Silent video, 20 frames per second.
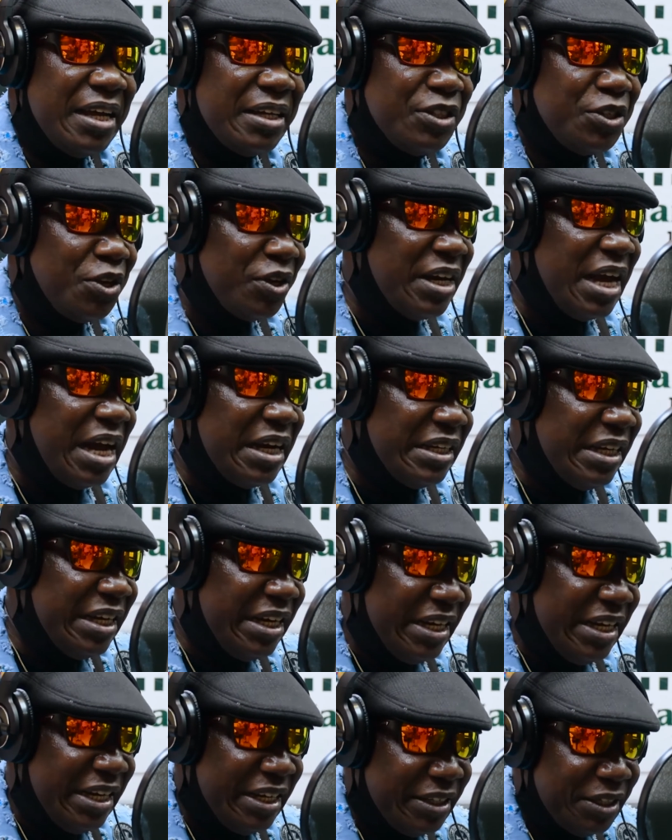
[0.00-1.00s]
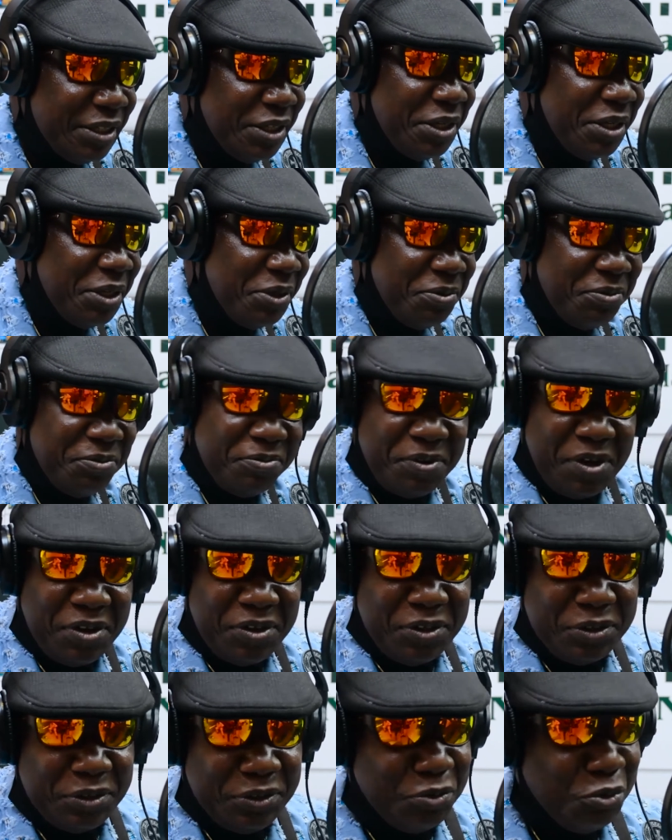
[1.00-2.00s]
Sunny Ade.
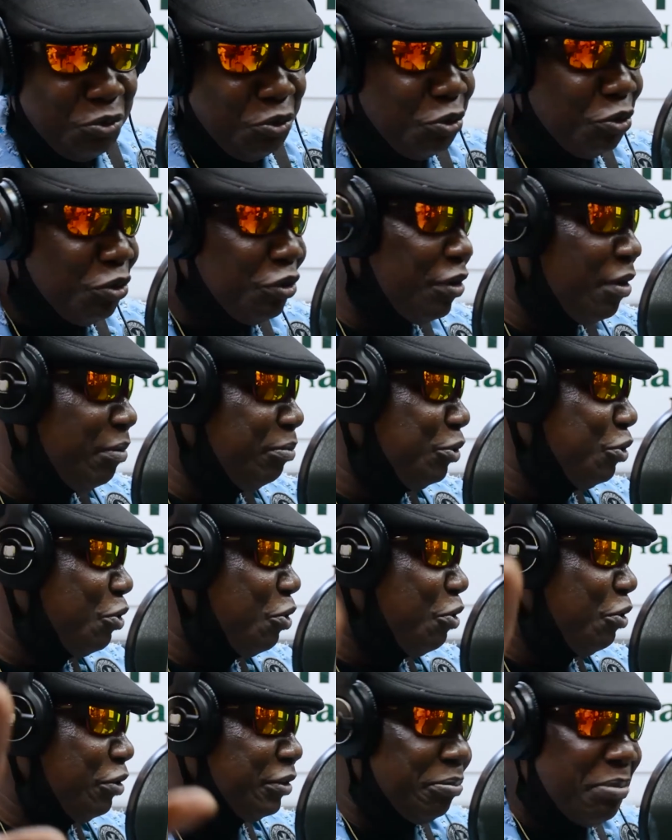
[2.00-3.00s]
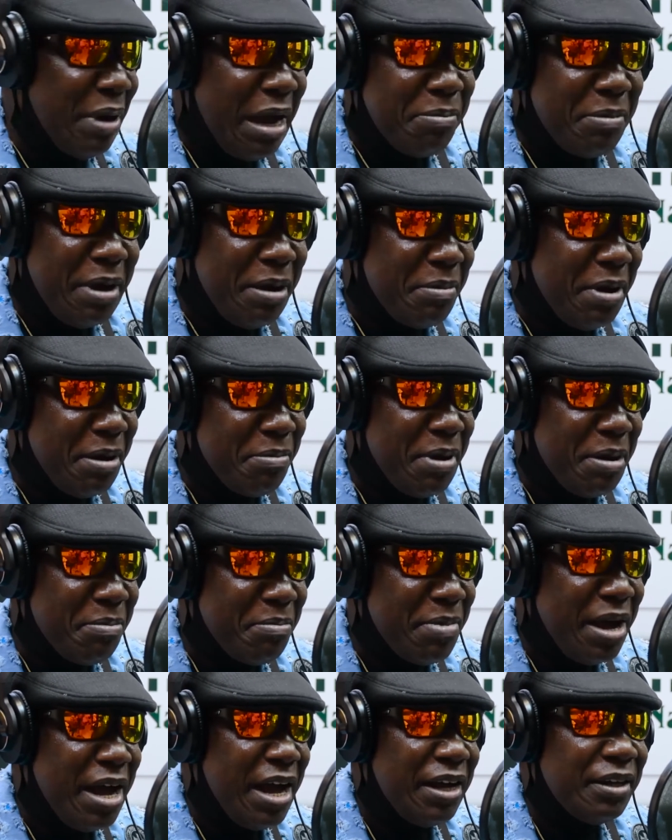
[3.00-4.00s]
Follow to do some tours,
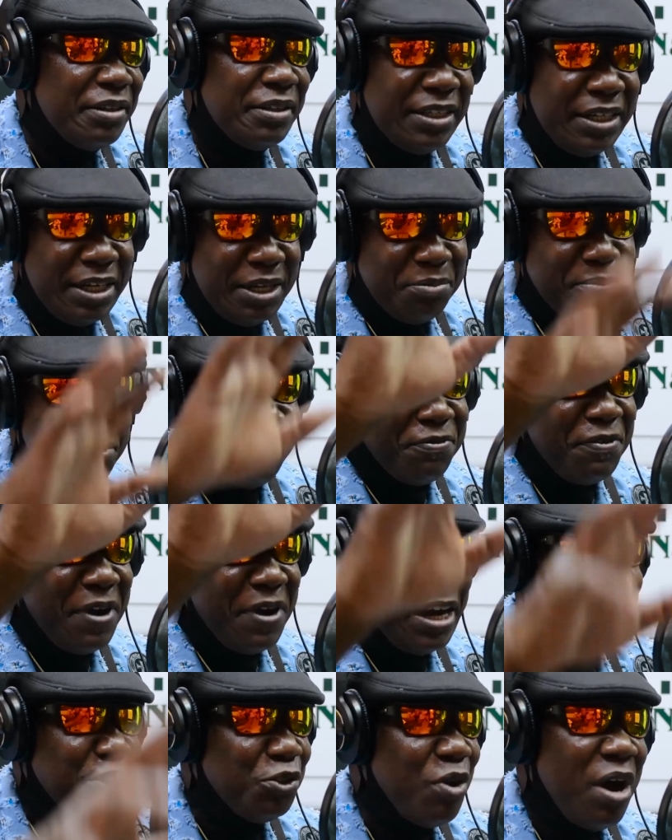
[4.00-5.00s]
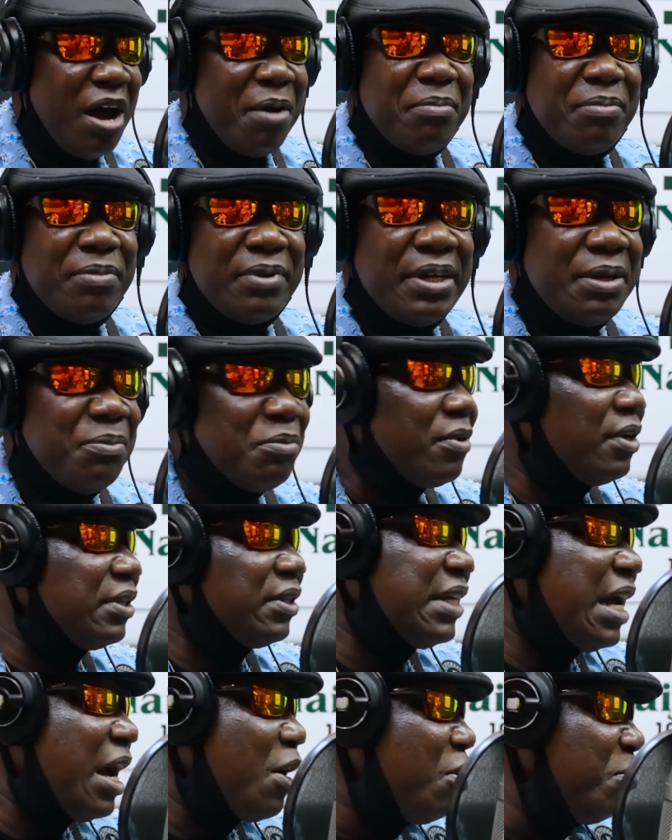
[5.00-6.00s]
back. Before I know him,
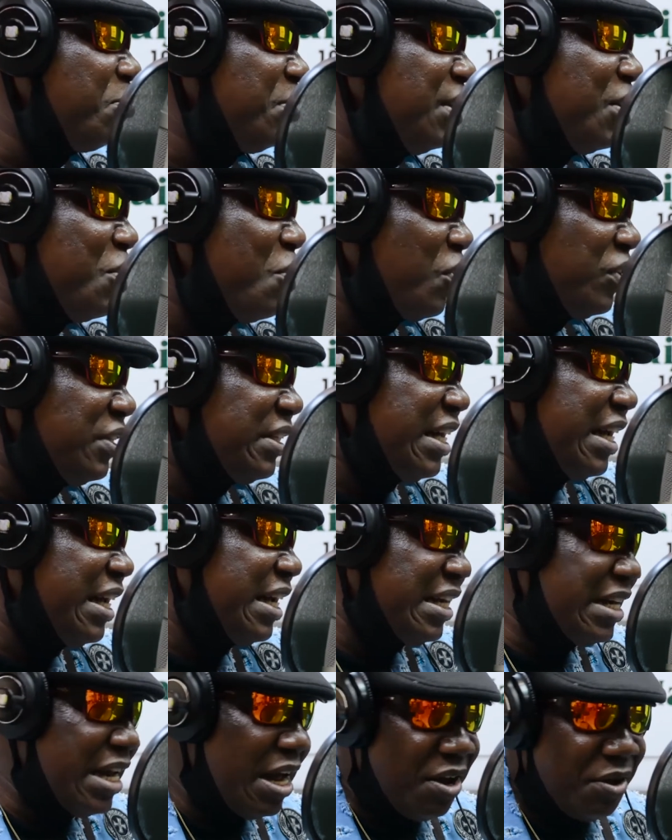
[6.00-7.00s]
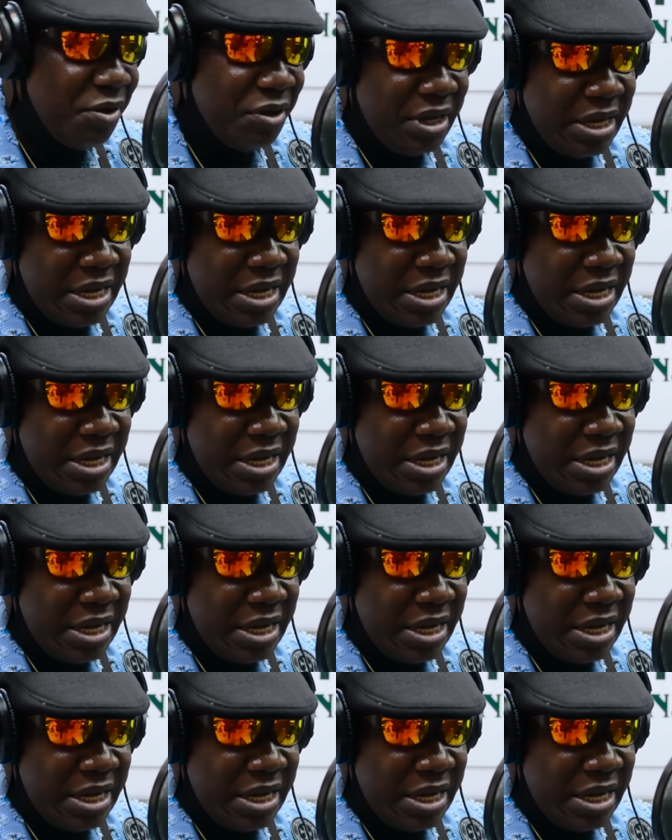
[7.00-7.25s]
because I can't be the hot cake now.